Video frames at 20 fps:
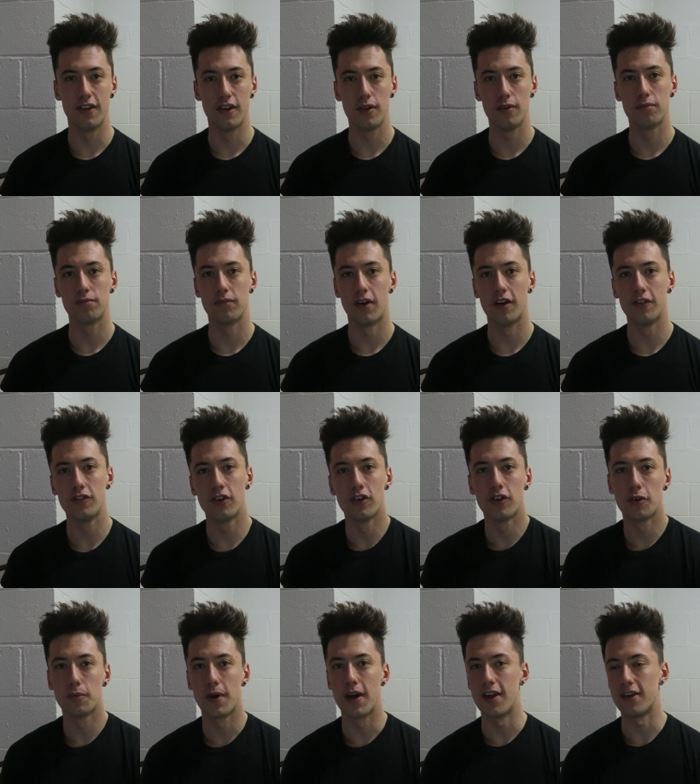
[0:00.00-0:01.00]
do. I've
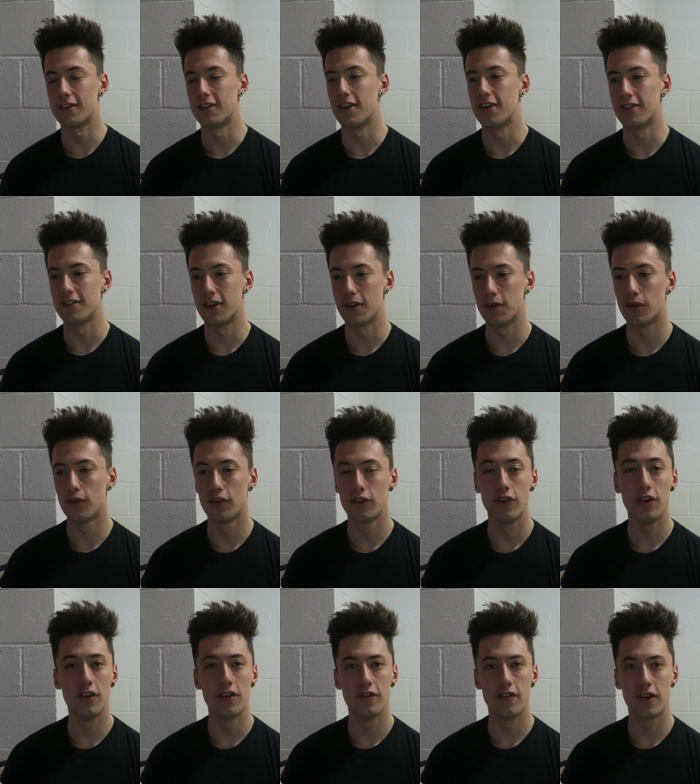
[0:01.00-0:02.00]
done all my essays now, all
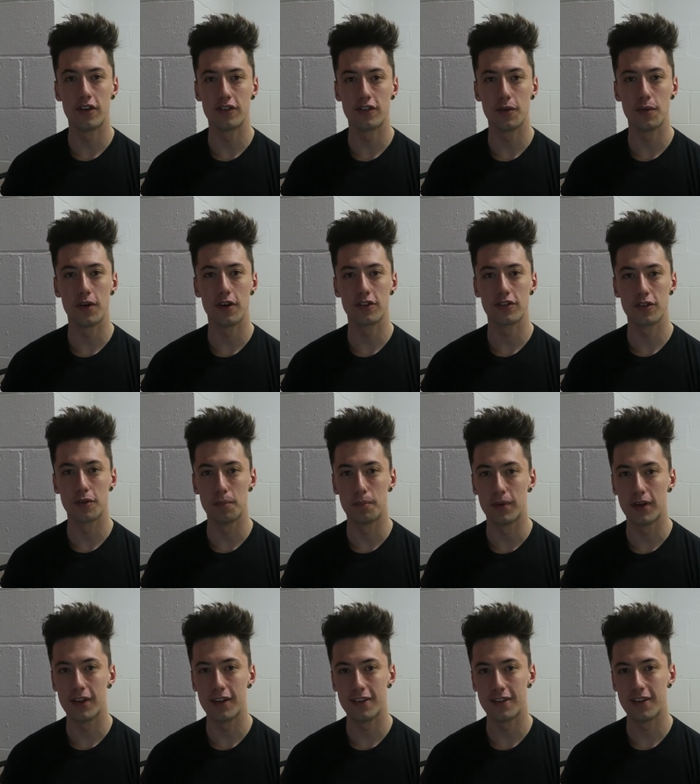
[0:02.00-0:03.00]
university work's
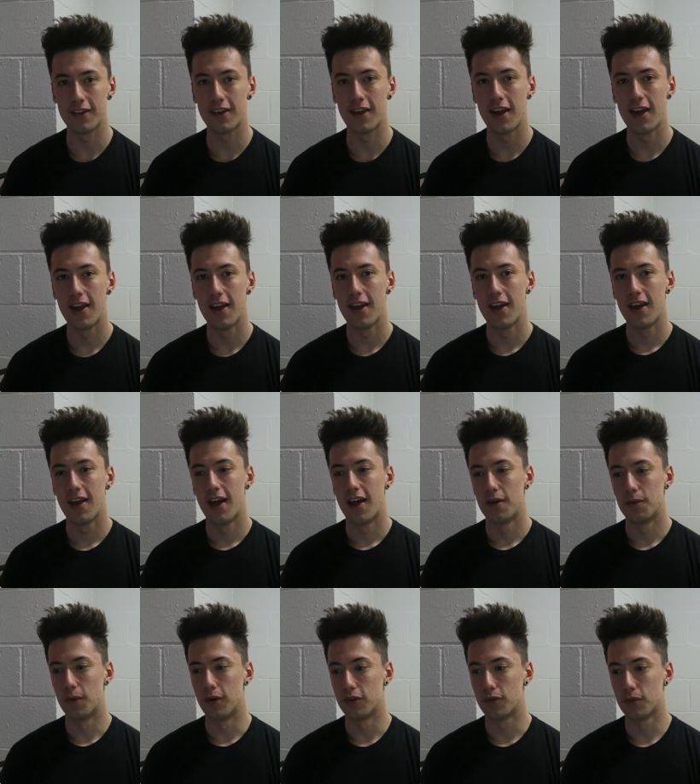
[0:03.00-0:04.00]
completed,
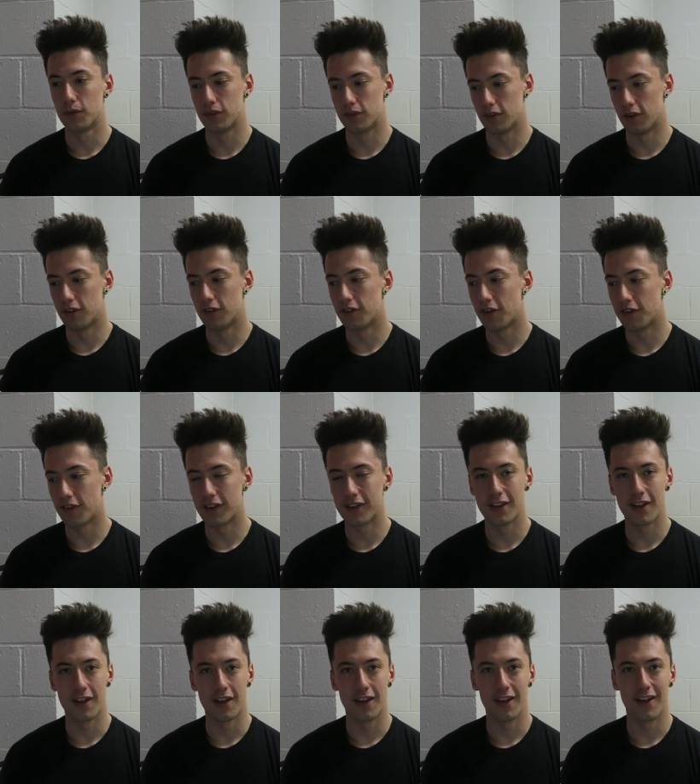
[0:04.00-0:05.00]
which was another thing
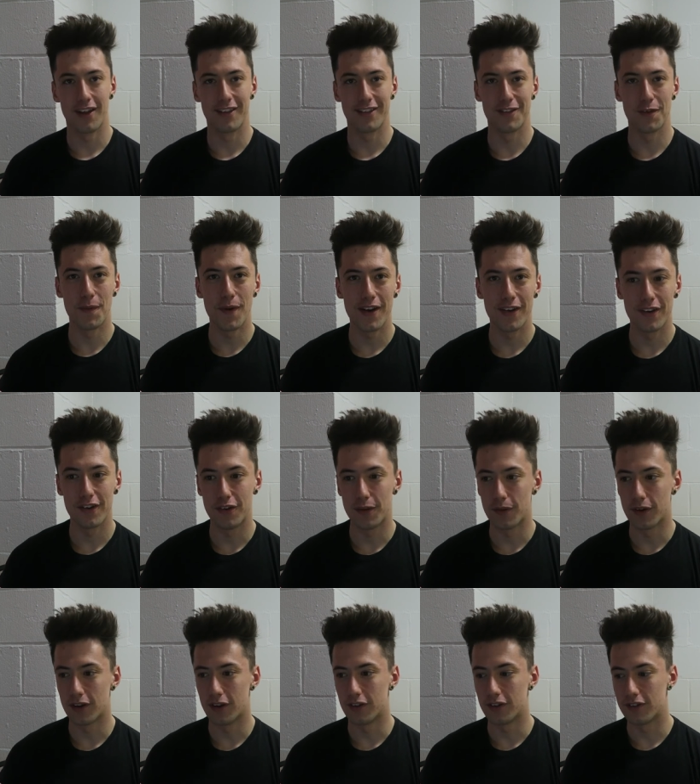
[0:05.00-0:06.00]
that the way I do
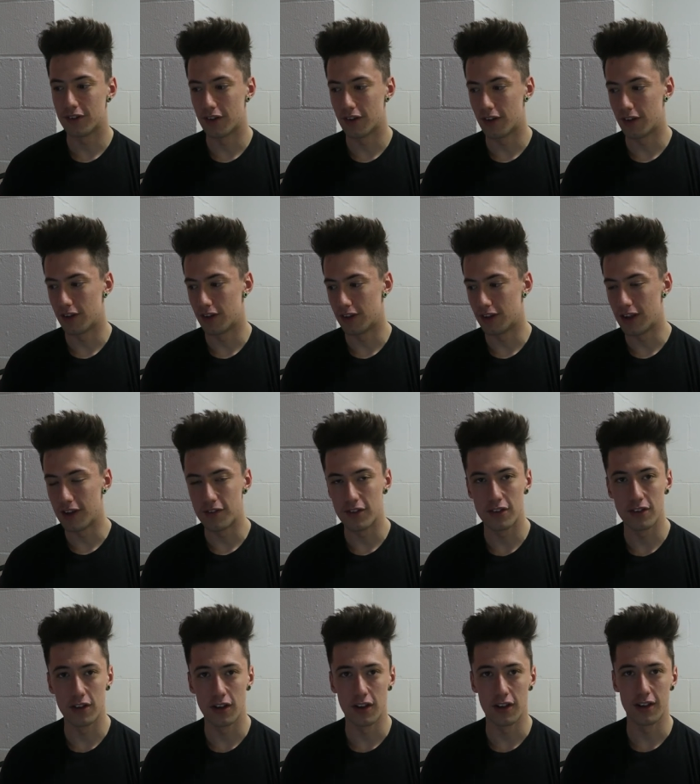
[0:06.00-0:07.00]
it, I like to leave
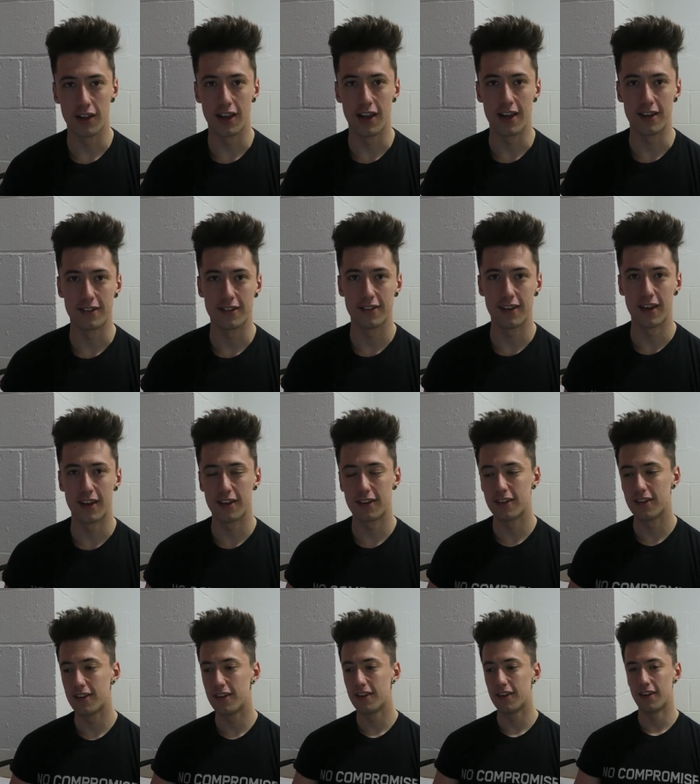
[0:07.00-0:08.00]
it to like the last
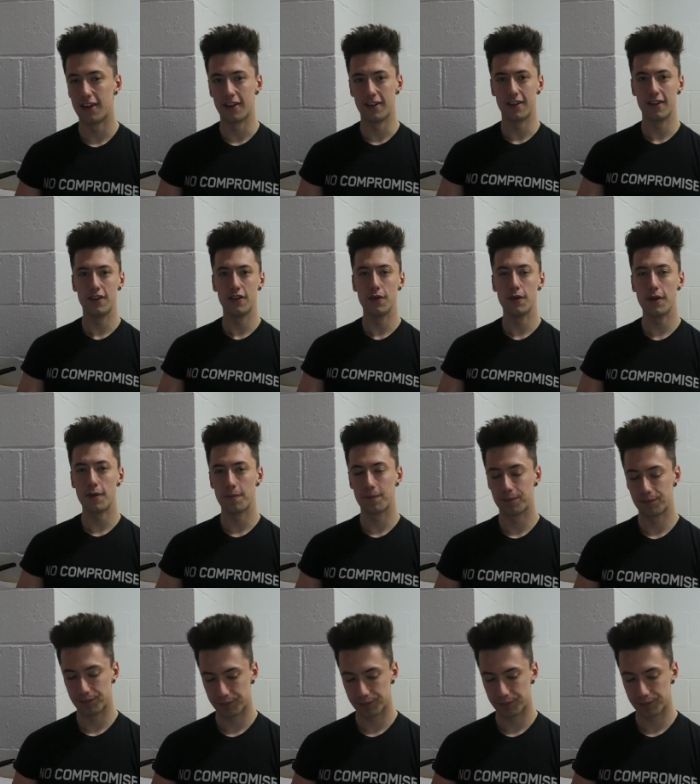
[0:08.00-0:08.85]
second and then do it.